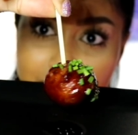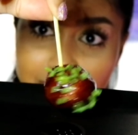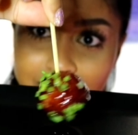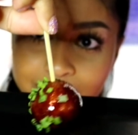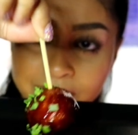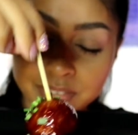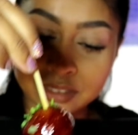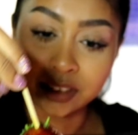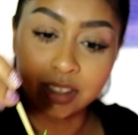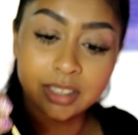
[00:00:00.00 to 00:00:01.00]
sticky I
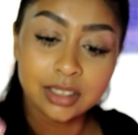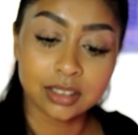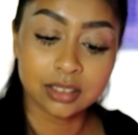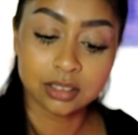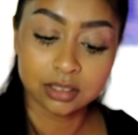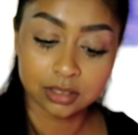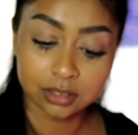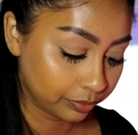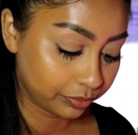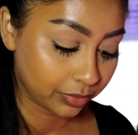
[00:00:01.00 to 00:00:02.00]
feel
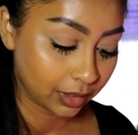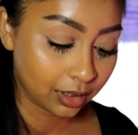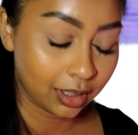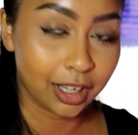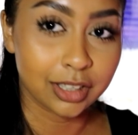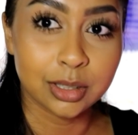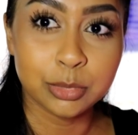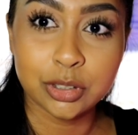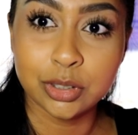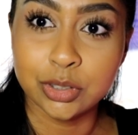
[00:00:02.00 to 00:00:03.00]
like. Okay, so I'm
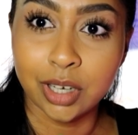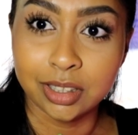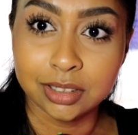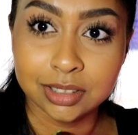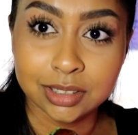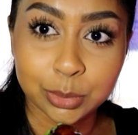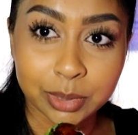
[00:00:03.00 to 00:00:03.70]
just going to try this, this is